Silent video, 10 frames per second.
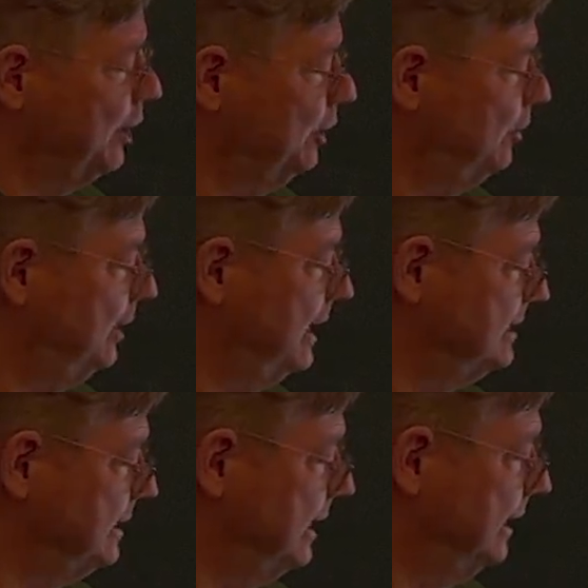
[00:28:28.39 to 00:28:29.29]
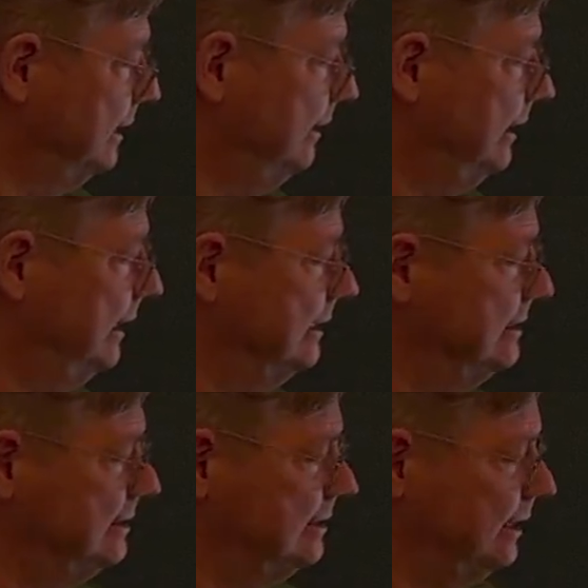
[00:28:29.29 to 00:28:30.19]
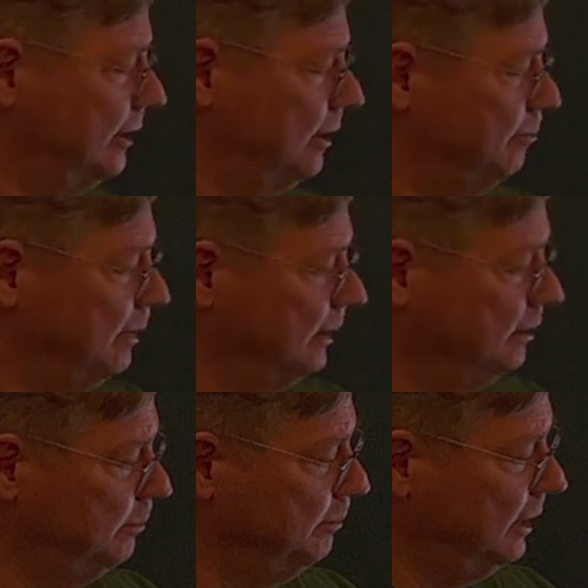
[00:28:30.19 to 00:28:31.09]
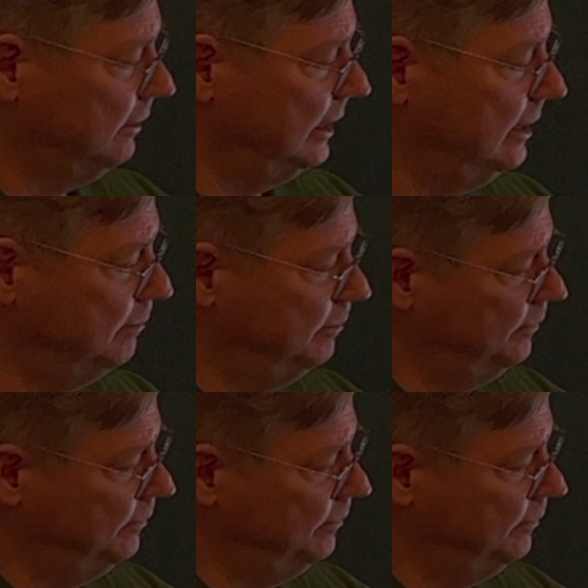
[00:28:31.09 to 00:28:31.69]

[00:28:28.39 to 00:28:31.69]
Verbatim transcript: a test that is uh, a multi multi